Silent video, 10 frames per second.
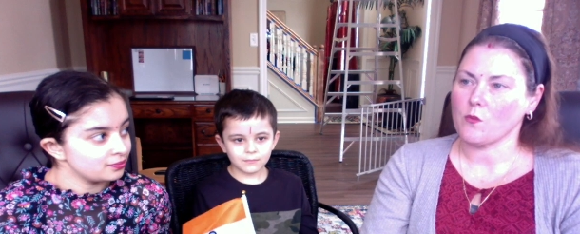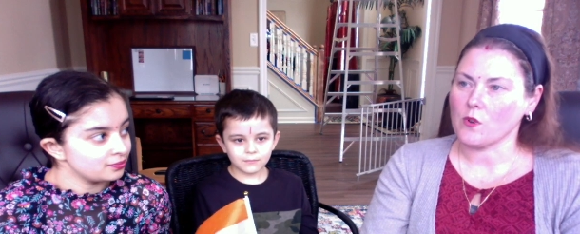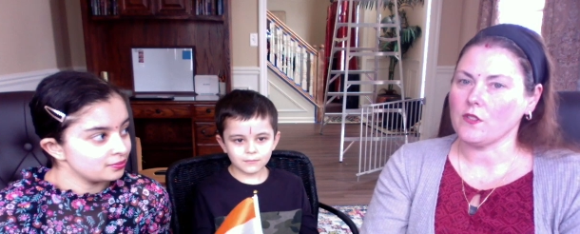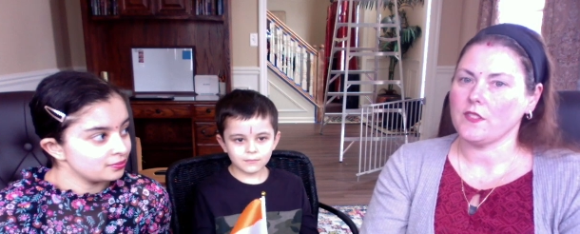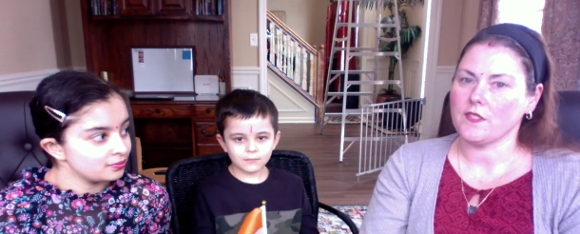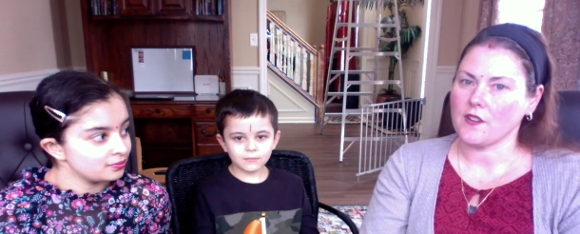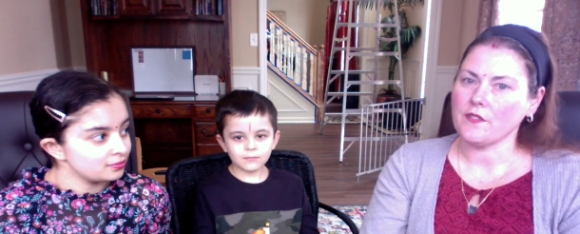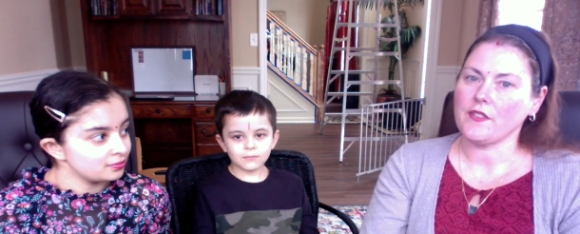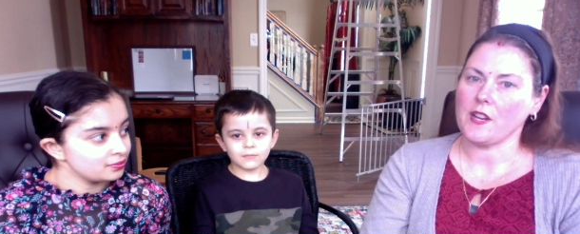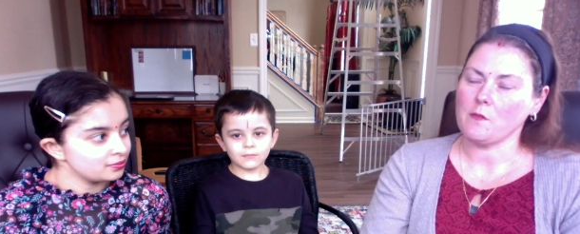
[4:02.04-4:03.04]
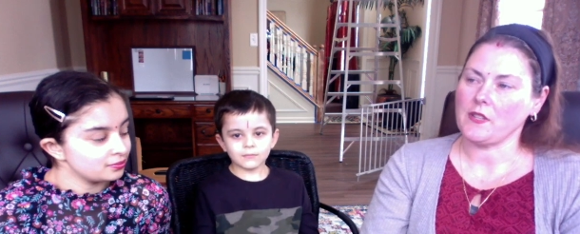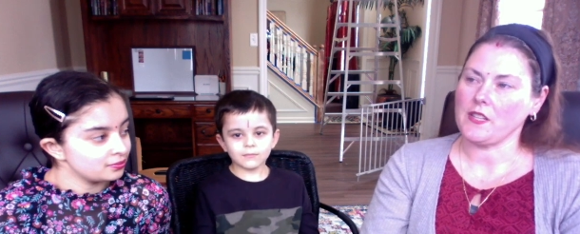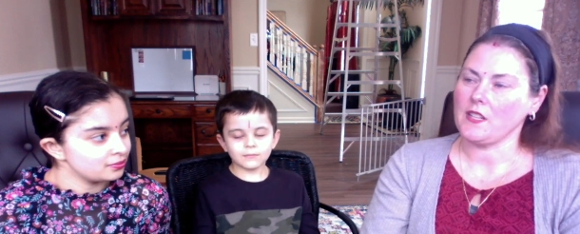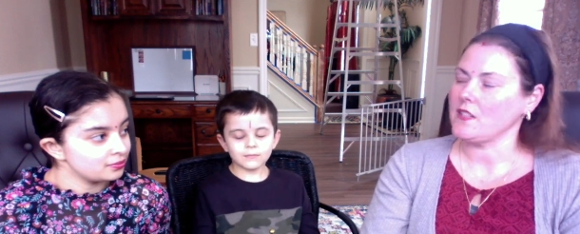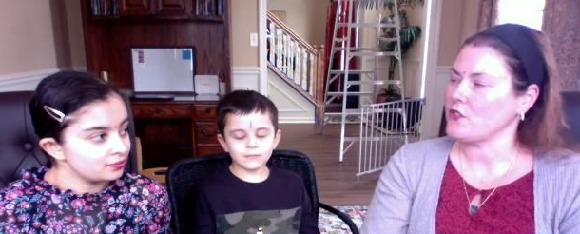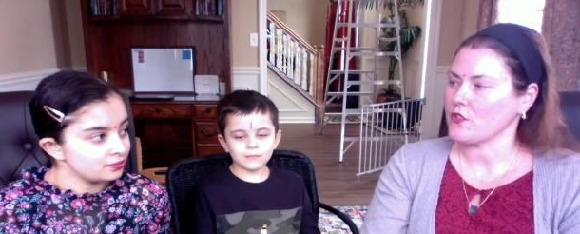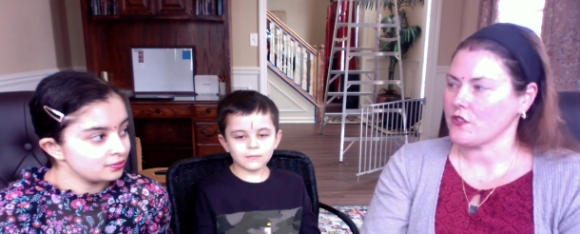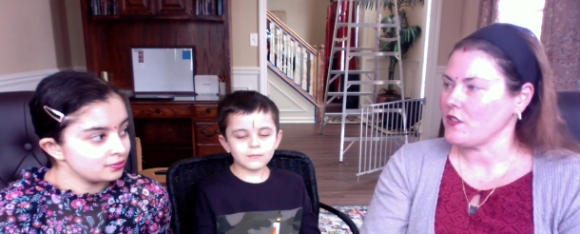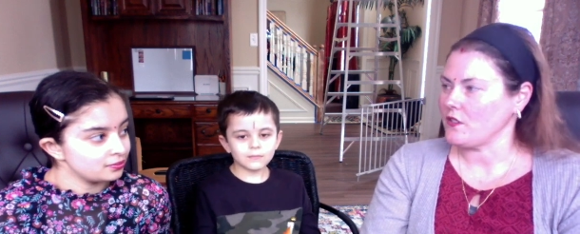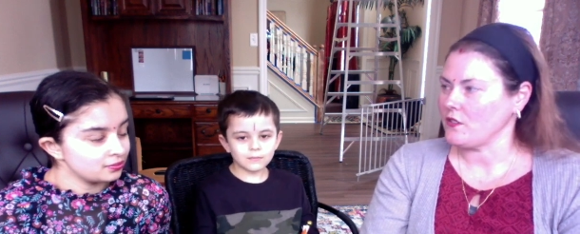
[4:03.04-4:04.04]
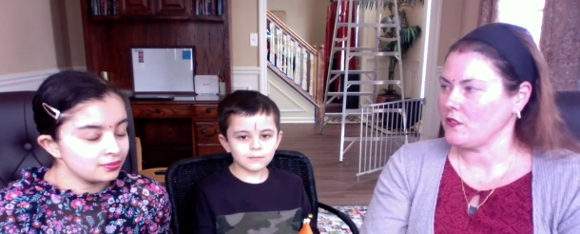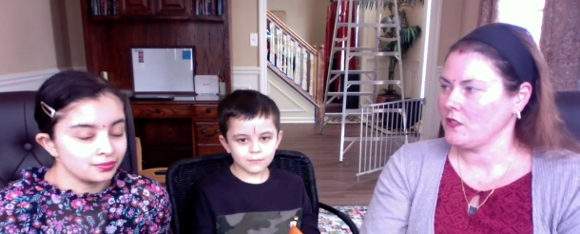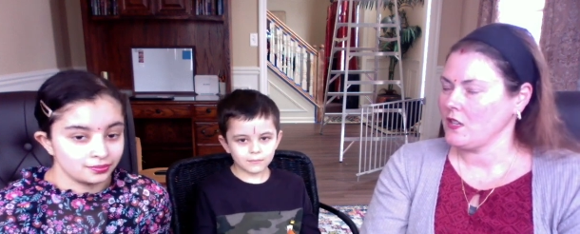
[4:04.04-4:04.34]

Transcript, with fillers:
Speaker 1: the world is our family, and it's true.